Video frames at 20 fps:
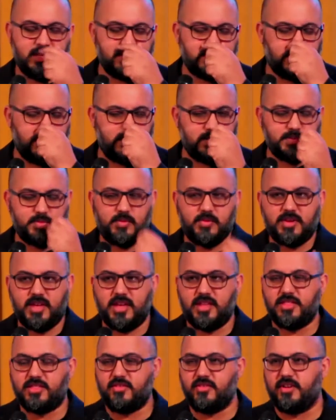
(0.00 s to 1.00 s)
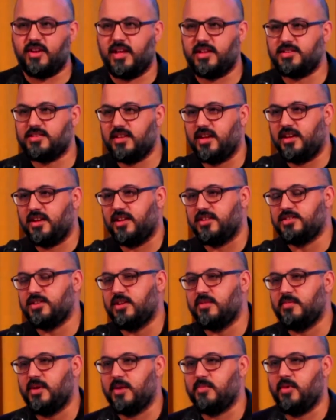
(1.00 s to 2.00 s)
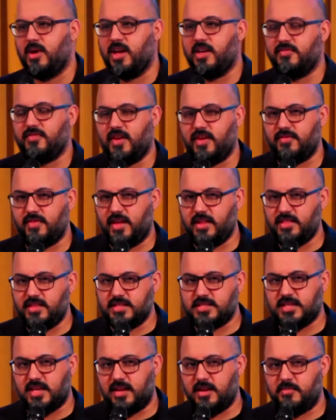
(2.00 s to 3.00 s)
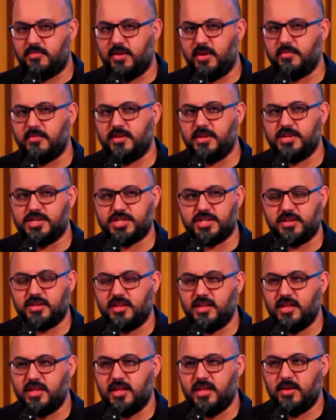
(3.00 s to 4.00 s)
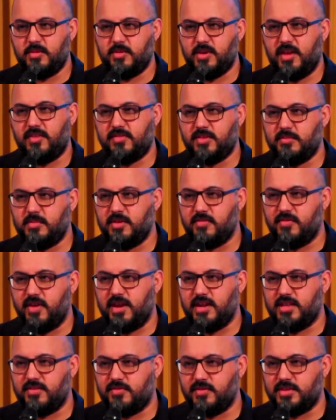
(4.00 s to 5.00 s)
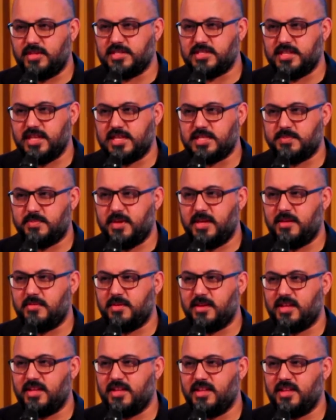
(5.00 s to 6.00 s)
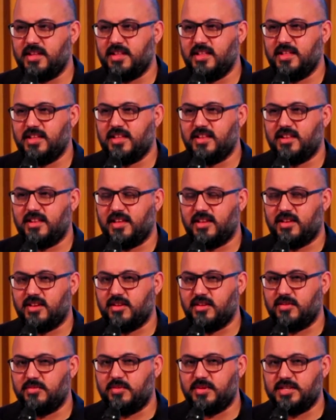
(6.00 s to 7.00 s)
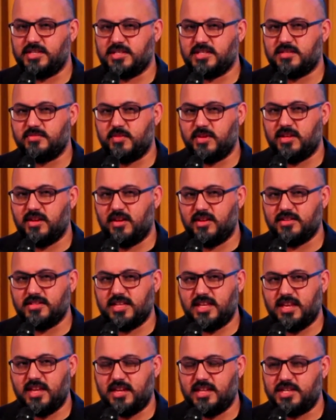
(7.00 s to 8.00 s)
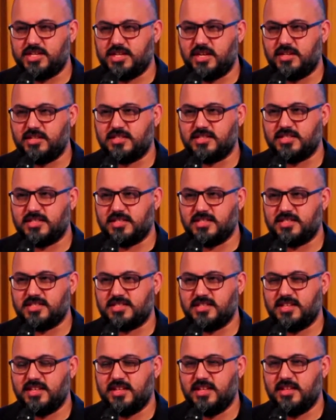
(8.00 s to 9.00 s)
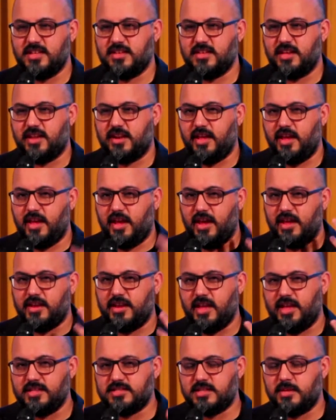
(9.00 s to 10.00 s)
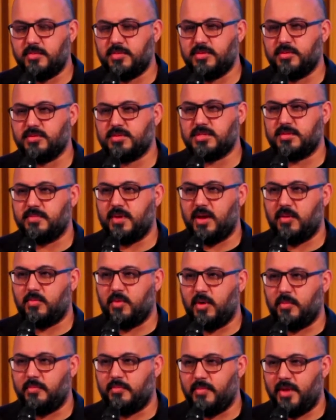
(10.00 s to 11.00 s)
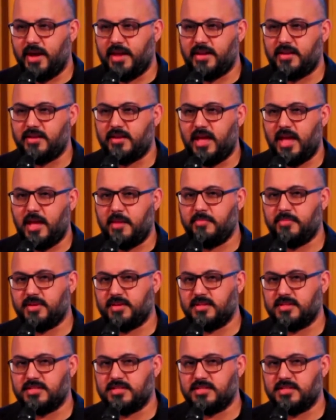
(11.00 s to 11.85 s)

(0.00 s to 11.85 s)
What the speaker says: So I was walking through, and I told my wife, I've had this kind of premonition. We have to be ready for this next baby. Like, we can't take any chances. And I'd had some thoughts about what might happen.